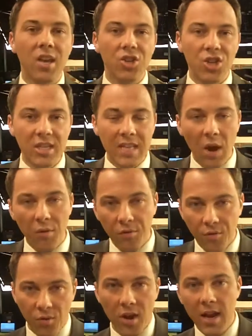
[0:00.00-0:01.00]
She's now
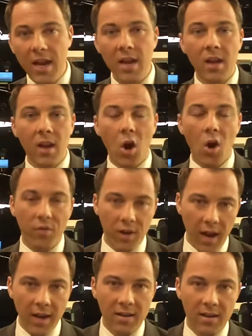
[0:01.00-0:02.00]
free
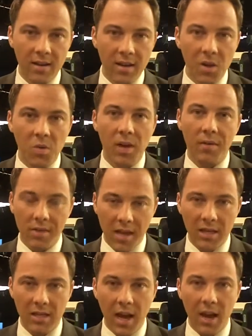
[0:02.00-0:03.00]
overnight. We'll have the
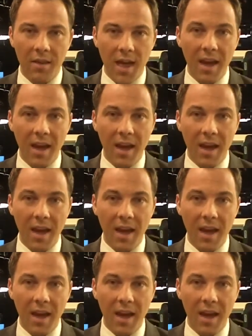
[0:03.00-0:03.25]
latest on